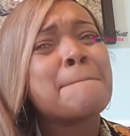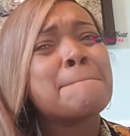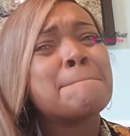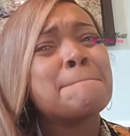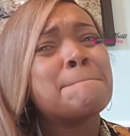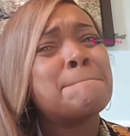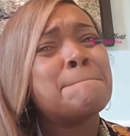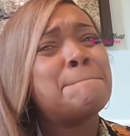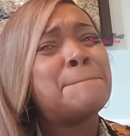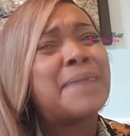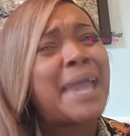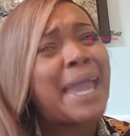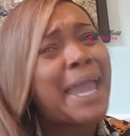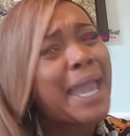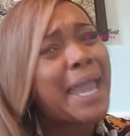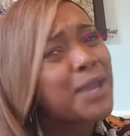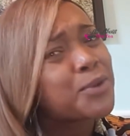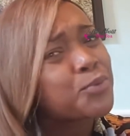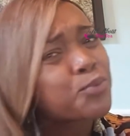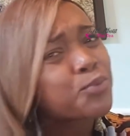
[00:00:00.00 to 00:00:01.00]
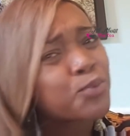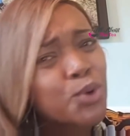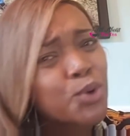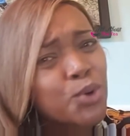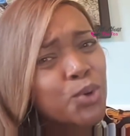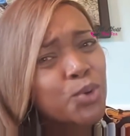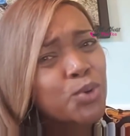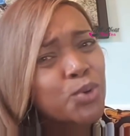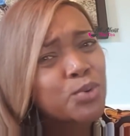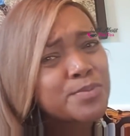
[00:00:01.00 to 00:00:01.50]

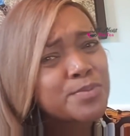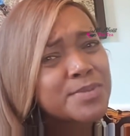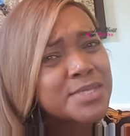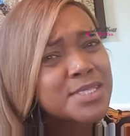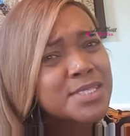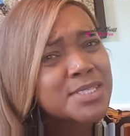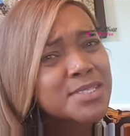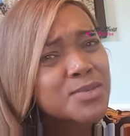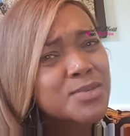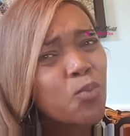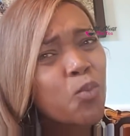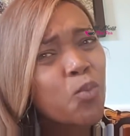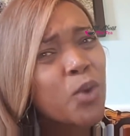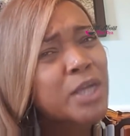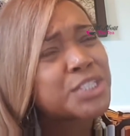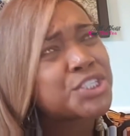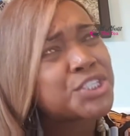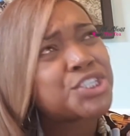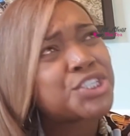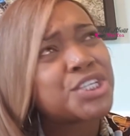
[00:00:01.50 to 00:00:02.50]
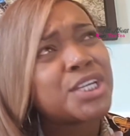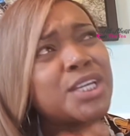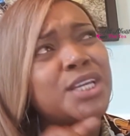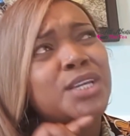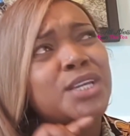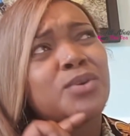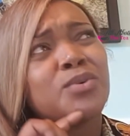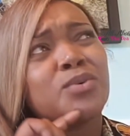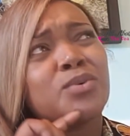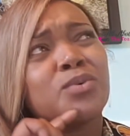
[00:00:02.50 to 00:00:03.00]
bedrooms once
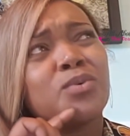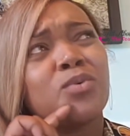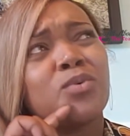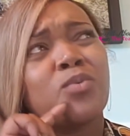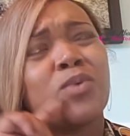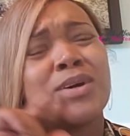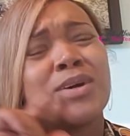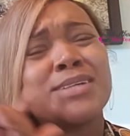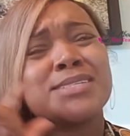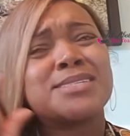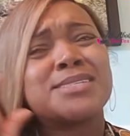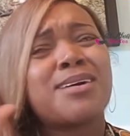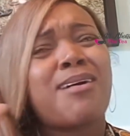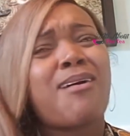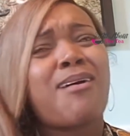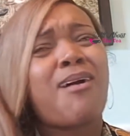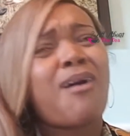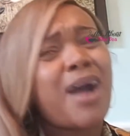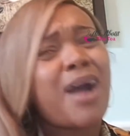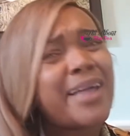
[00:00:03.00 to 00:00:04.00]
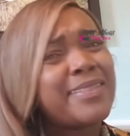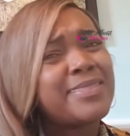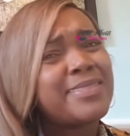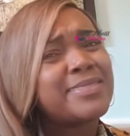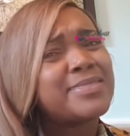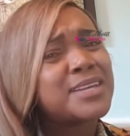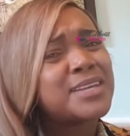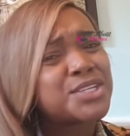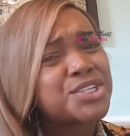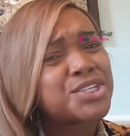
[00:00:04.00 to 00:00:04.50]
she was
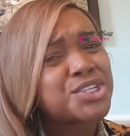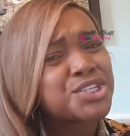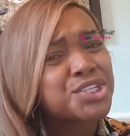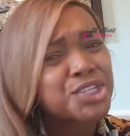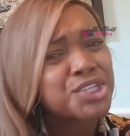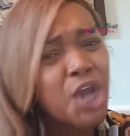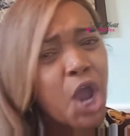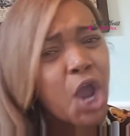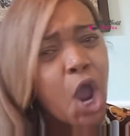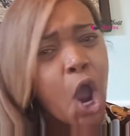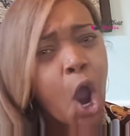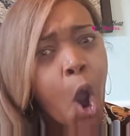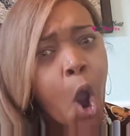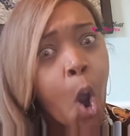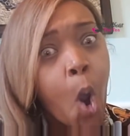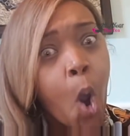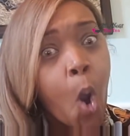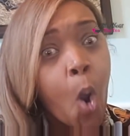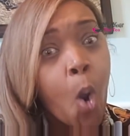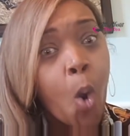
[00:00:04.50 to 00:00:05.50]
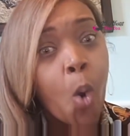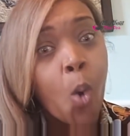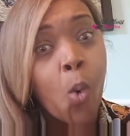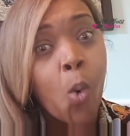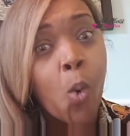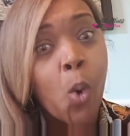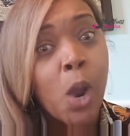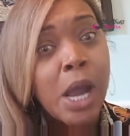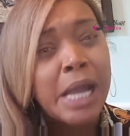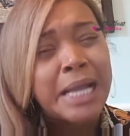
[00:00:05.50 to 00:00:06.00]
on the
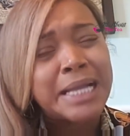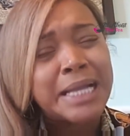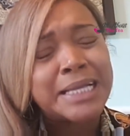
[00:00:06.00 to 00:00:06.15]
show.